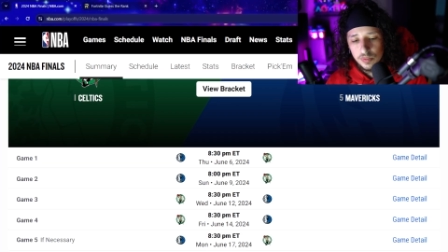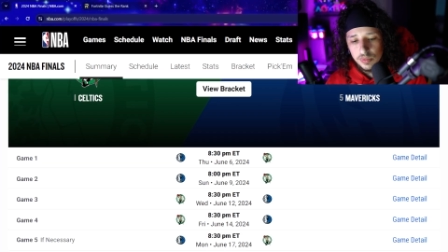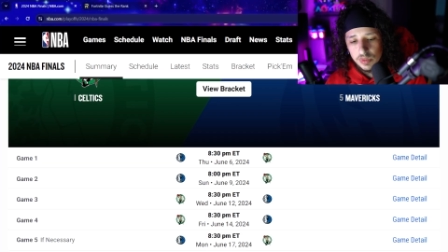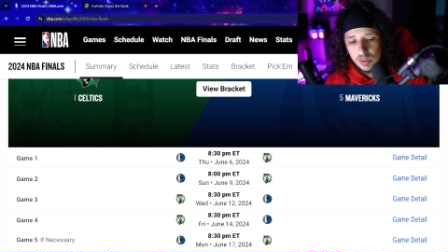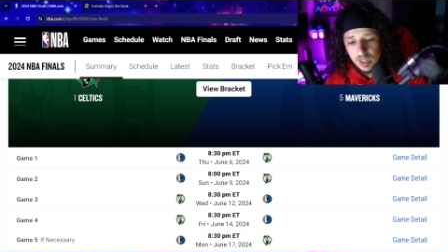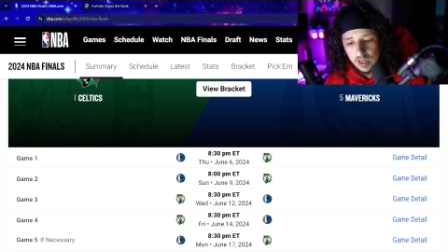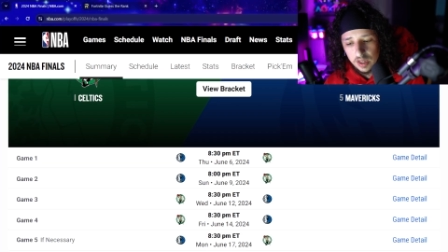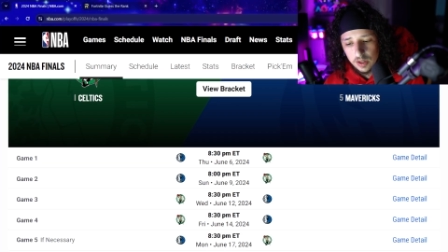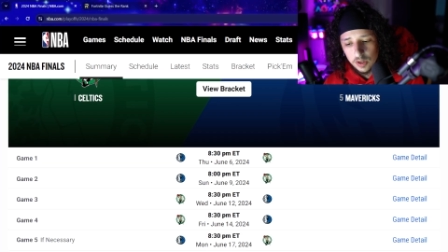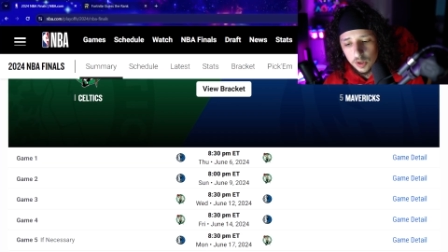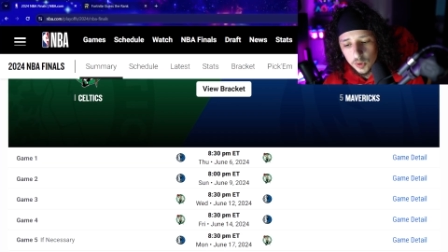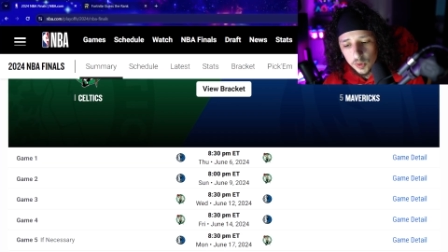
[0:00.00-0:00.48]

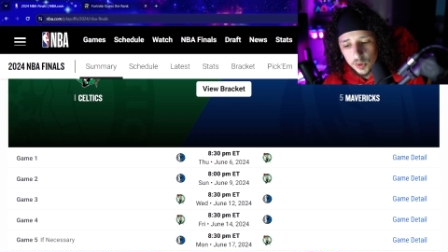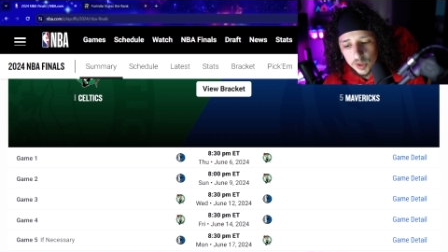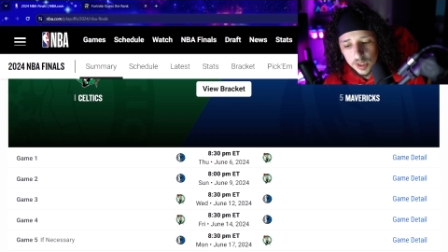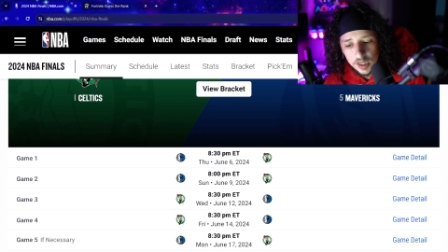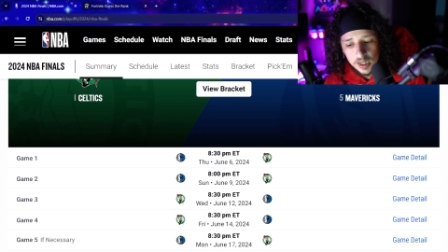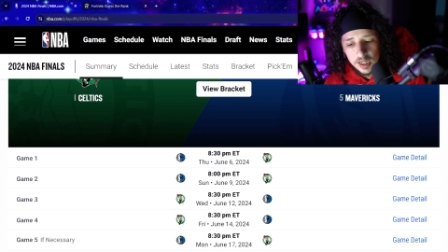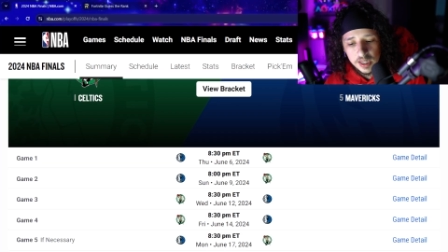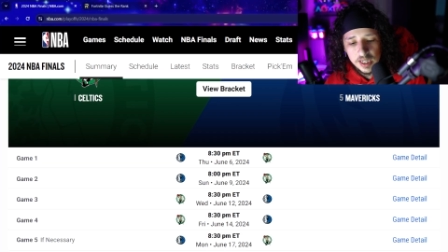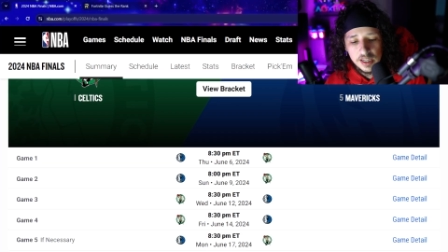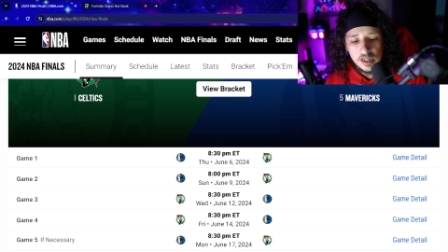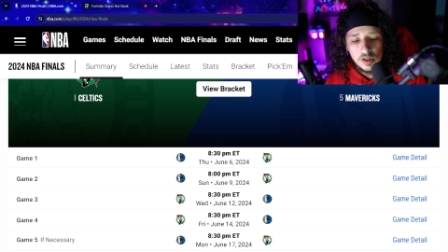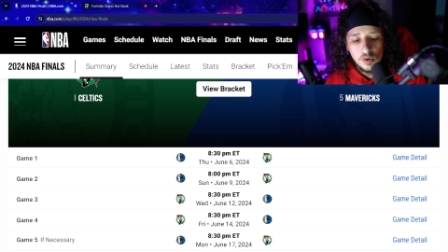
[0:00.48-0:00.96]
that
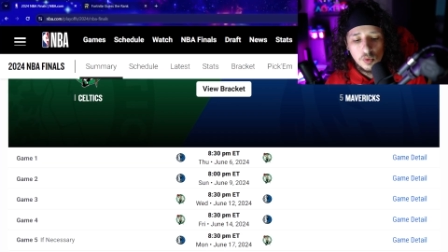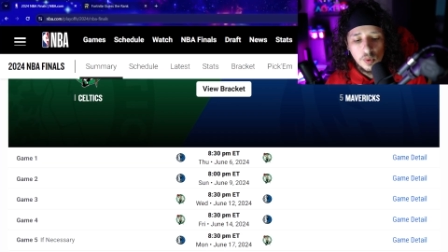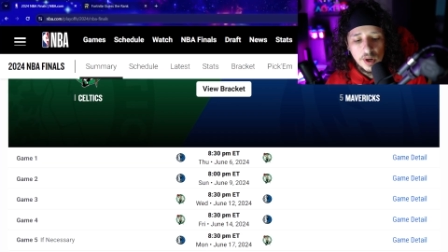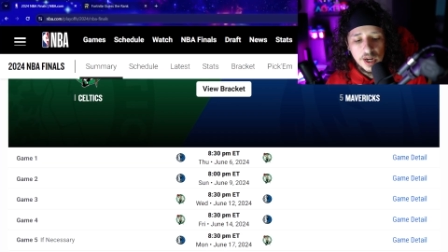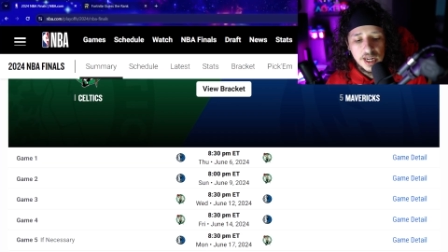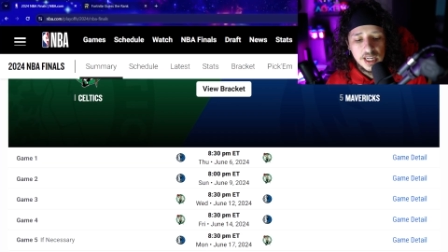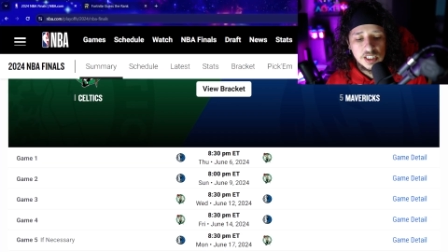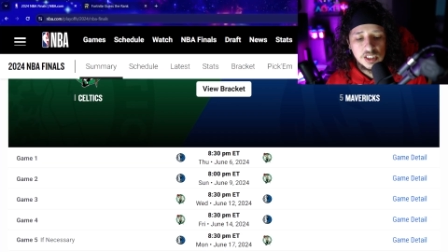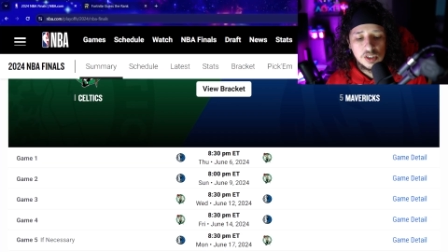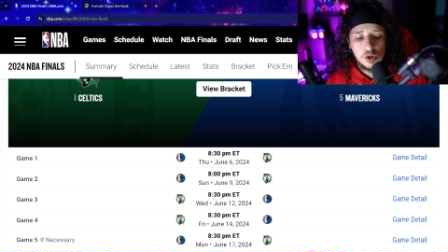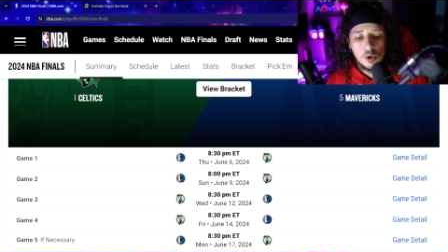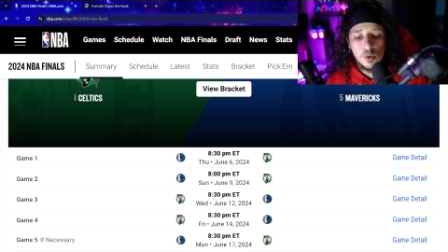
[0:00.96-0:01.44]
Luka, in a
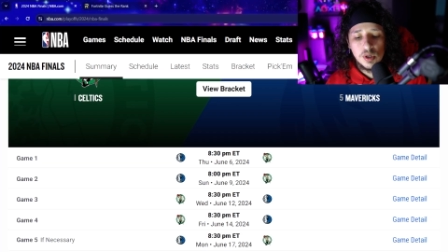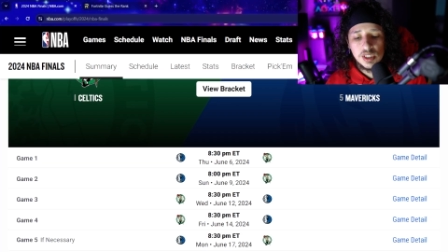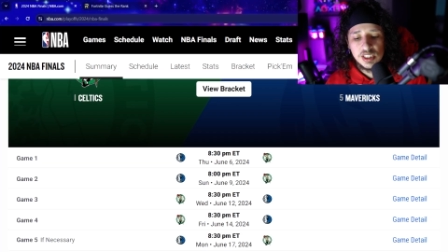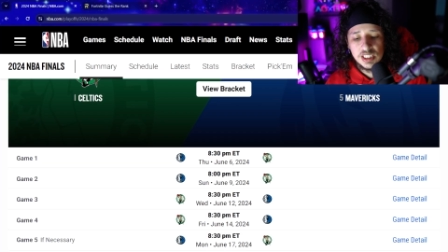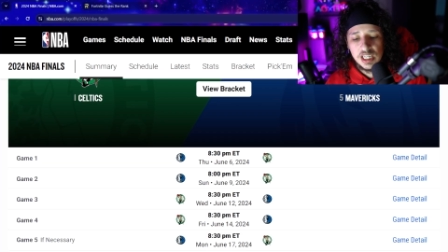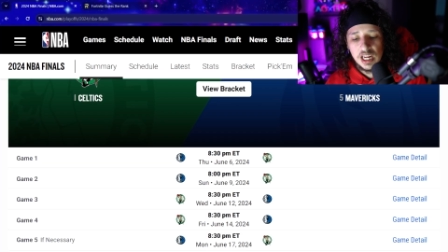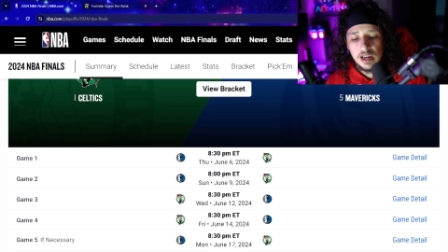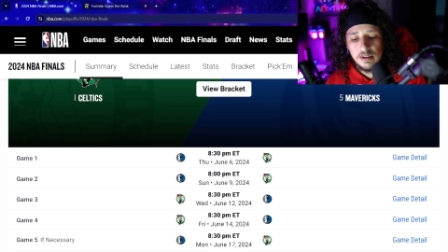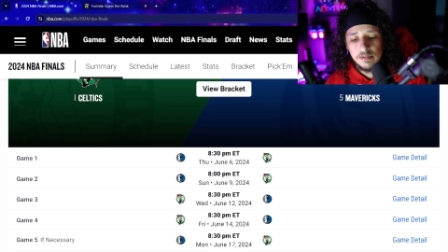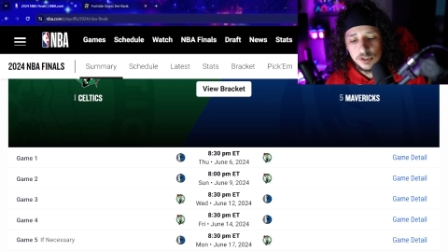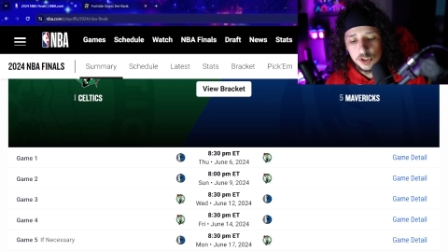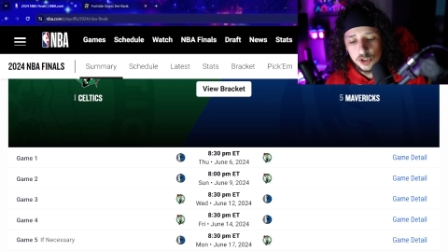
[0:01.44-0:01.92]
way, is always
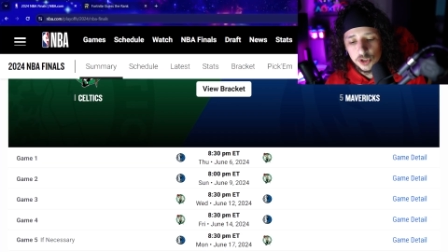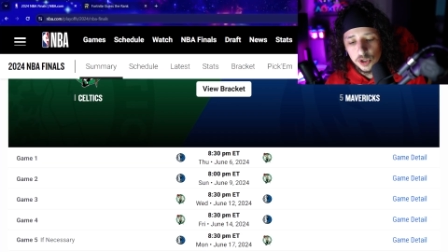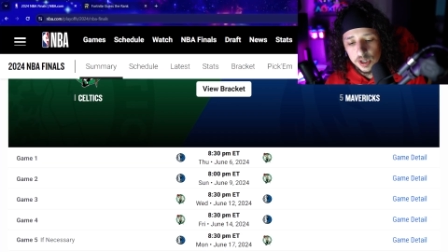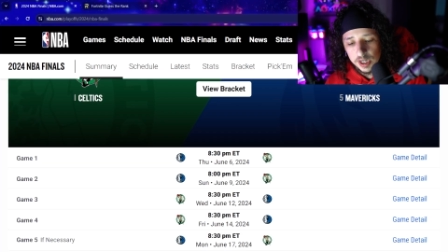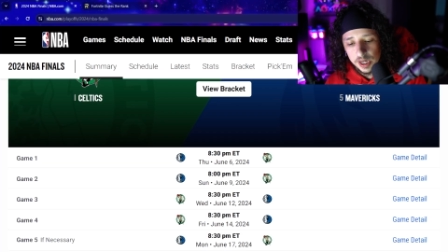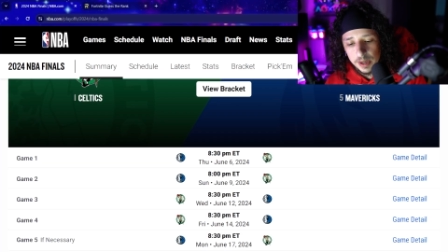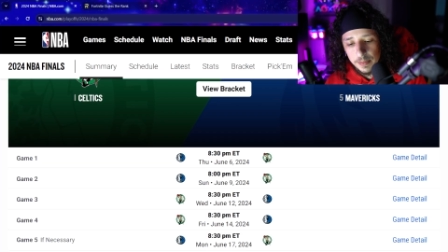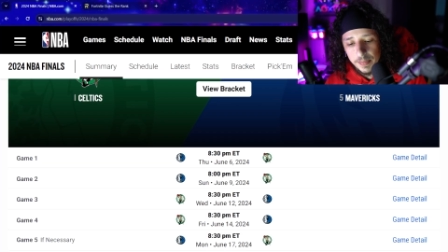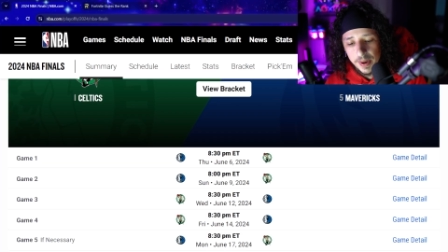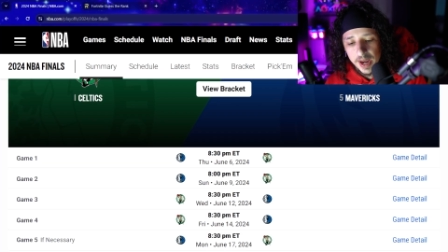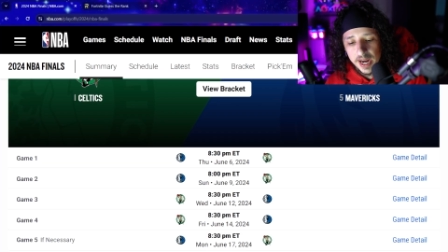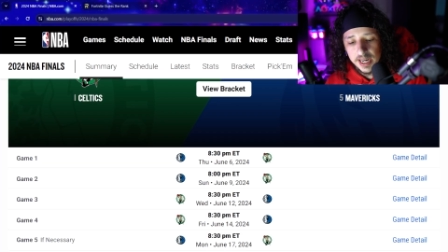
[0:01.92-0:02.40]
going to have a
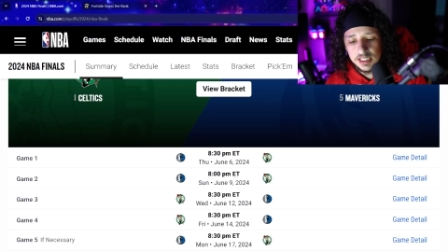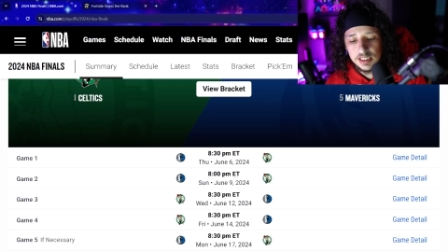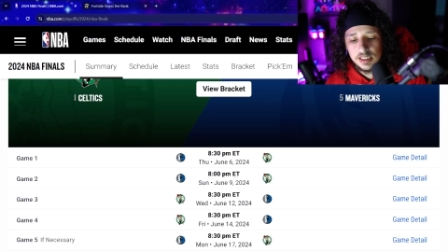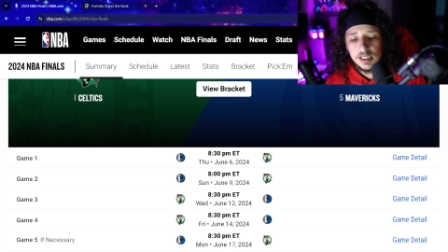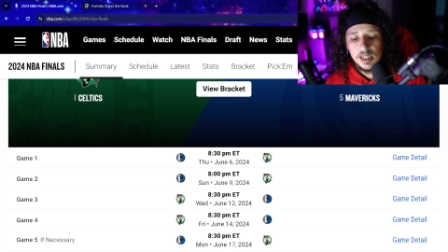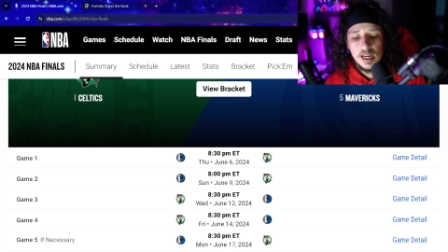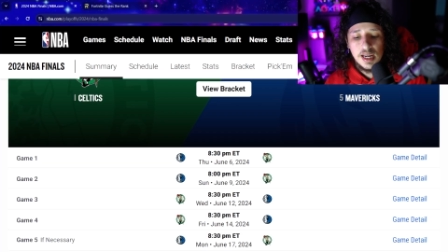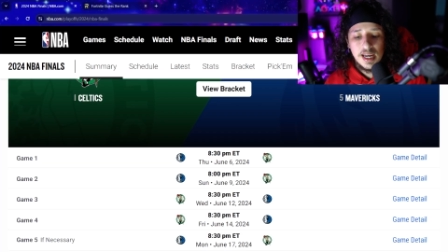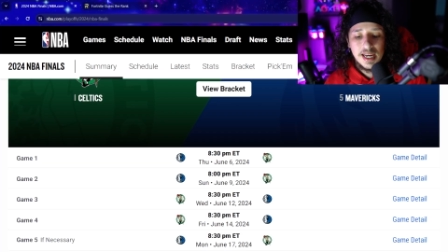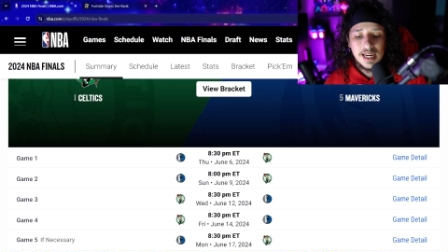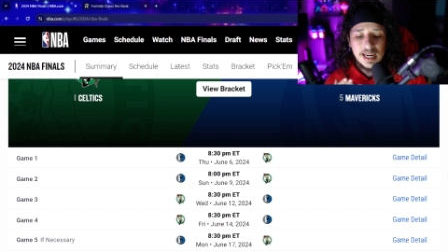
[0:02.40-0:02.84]
strong impact.